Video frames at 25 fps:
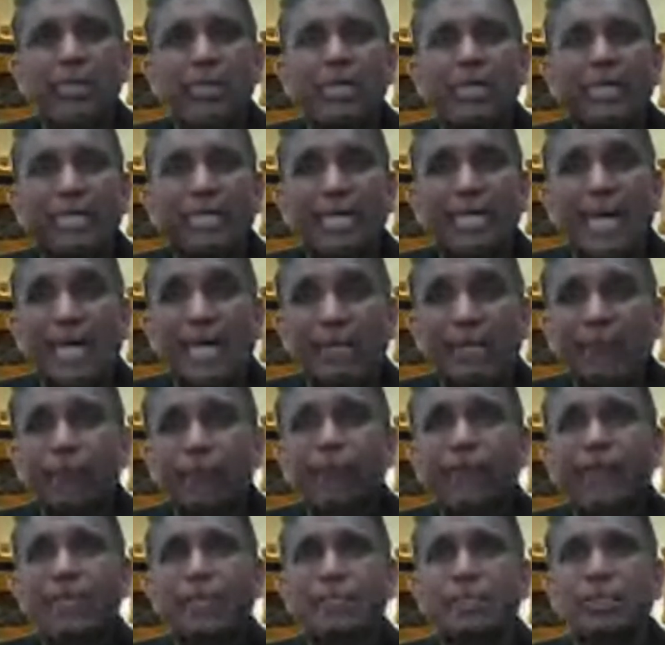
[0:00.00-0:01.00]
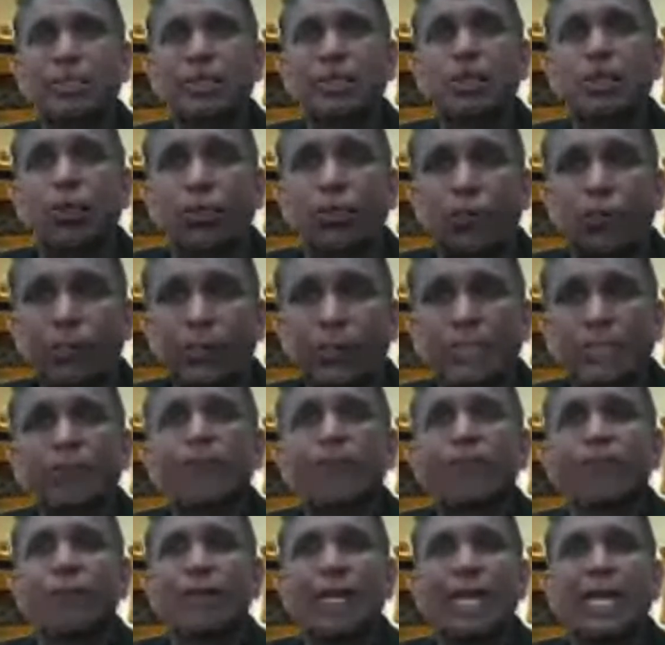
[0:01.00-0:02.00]
caliphates within
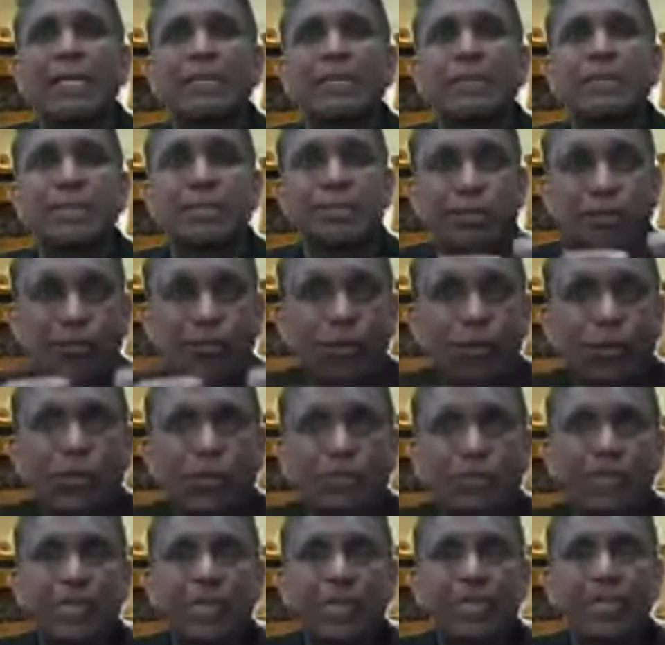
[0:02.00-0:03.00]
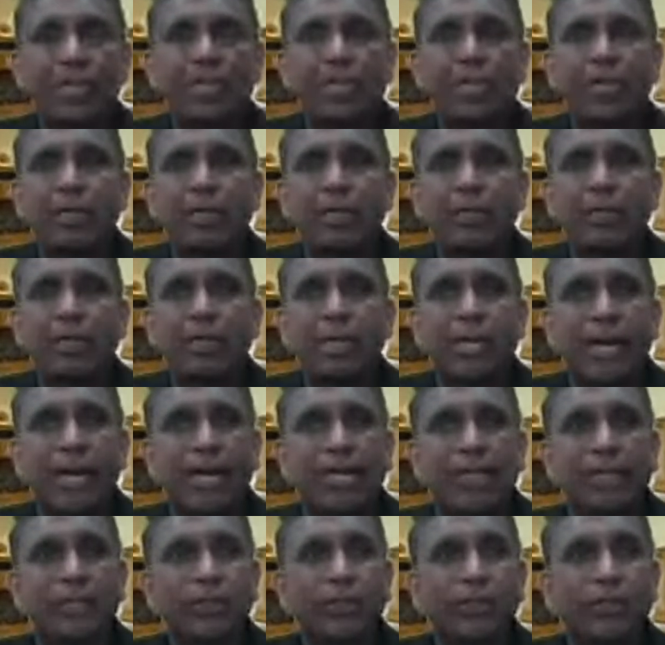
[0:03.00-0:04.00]
France in smaller area,
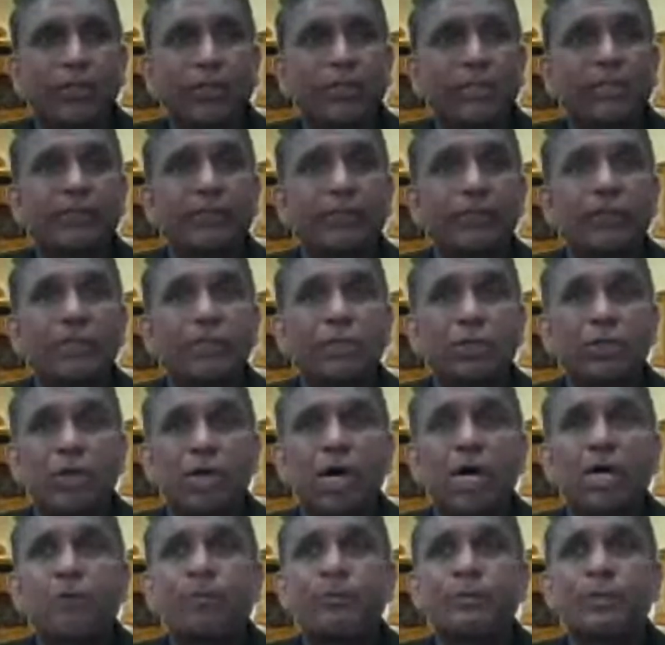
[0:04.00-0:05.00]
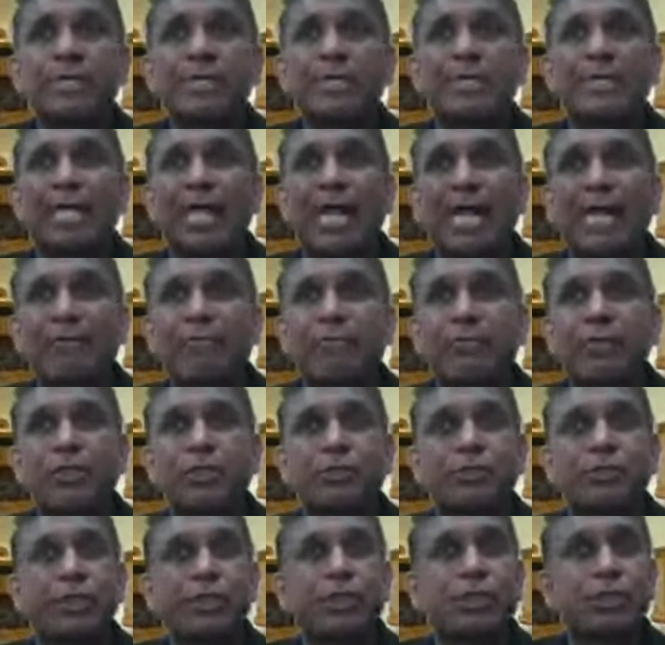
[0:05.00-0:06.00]
and even the cops and the
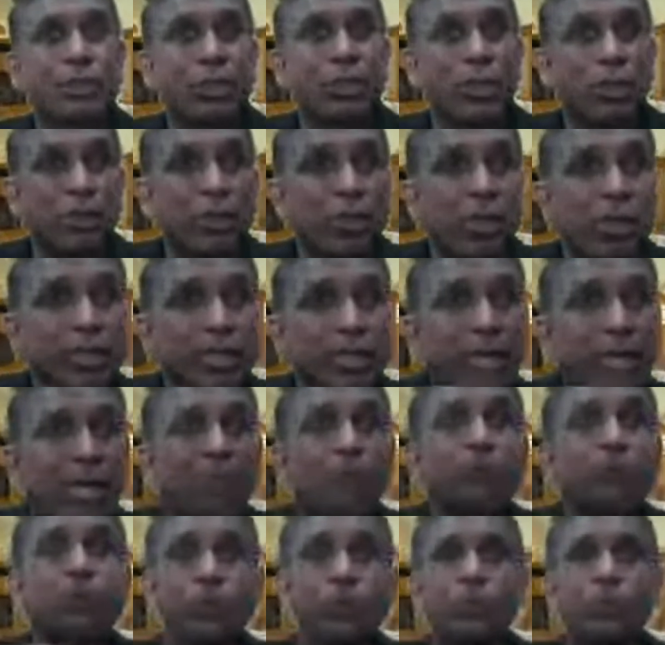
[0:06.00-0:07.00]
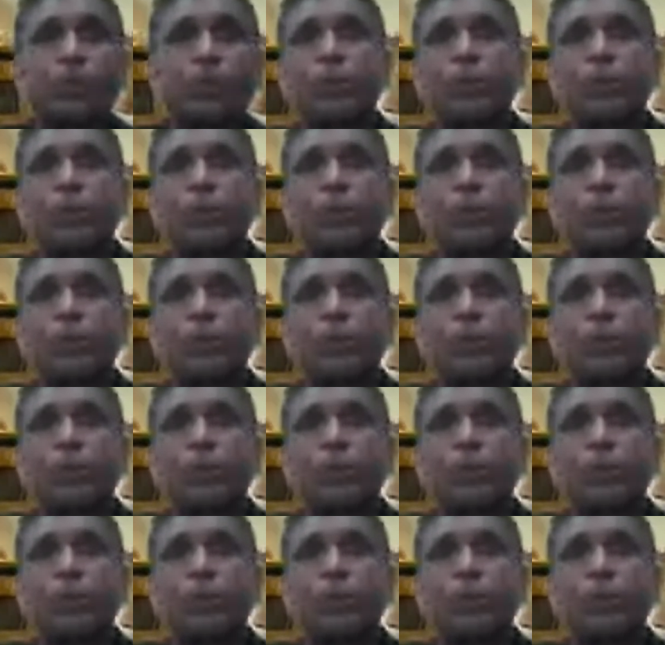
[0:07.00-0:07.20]
administration are not allowed to go into